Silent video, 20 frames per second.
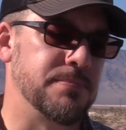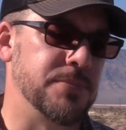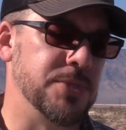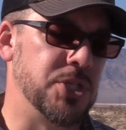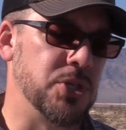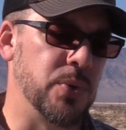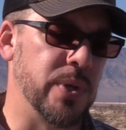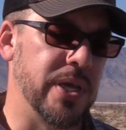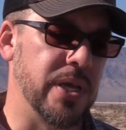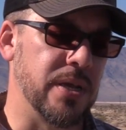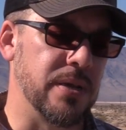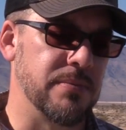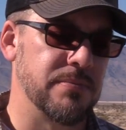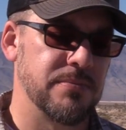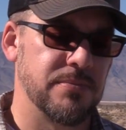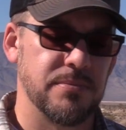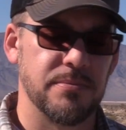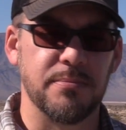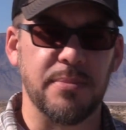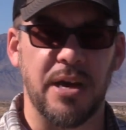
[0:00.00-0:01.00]
doing
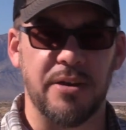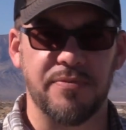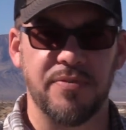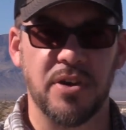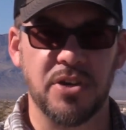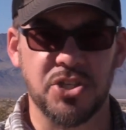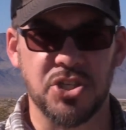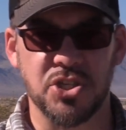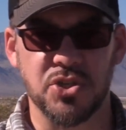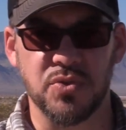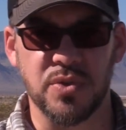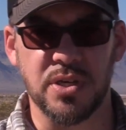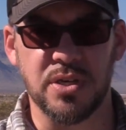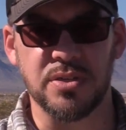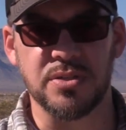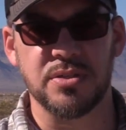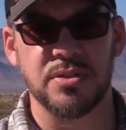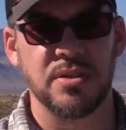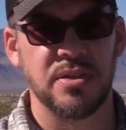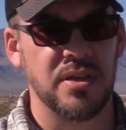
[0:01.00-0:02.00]
malfunction
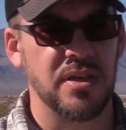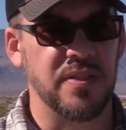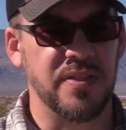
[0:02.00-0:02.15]
drills,